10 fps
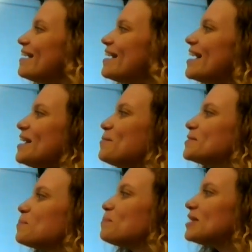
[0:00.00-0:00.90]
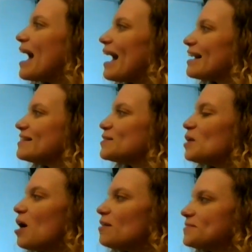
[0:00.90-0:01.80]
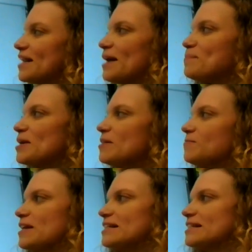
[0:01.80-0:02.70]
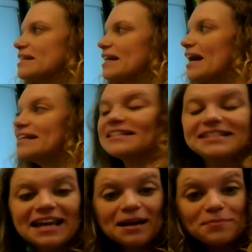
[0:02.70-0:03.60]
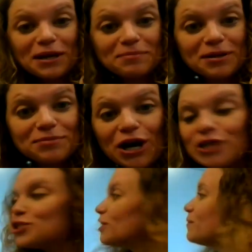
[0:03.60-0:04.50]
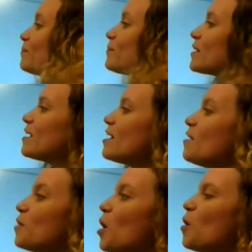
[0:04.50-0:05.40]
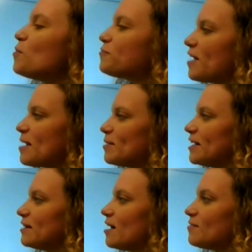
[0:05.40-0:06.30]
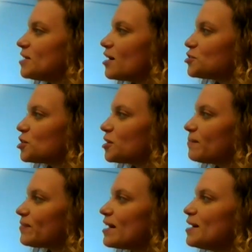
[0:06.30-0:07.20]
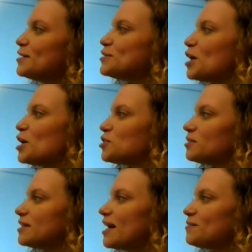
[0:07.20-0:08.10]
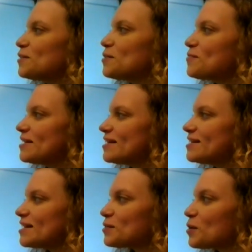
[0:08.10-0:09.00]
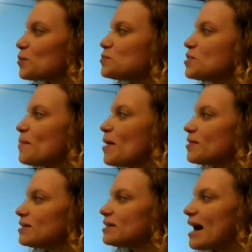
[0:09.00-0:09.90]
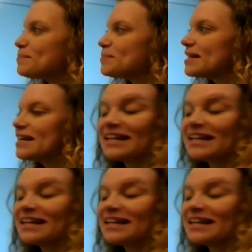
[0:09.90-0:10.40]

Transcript: He was black and soft and had big feet, and Sam named him Dodger. The whole family loved Dodger. Dodger licked their faces and curled up on their laps.